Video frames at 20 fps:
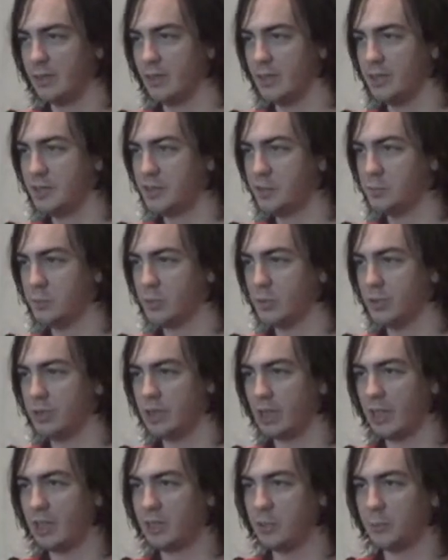It's important
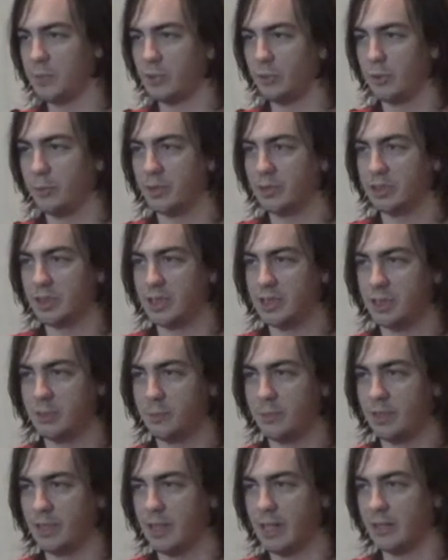to get the Pokemon's
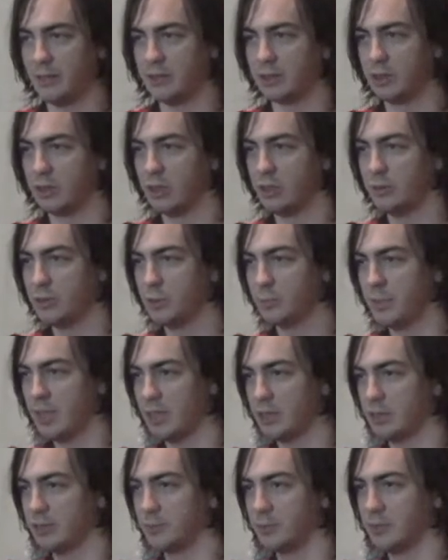HP down as low as
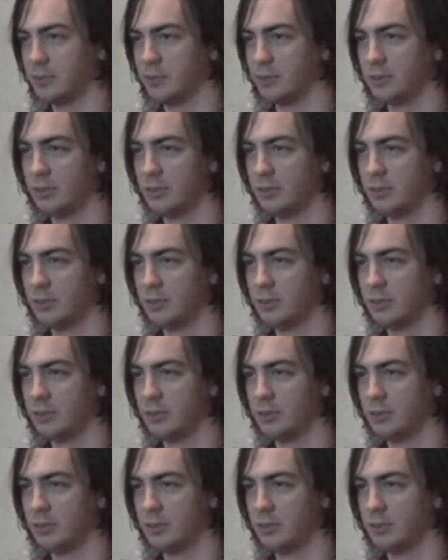possible.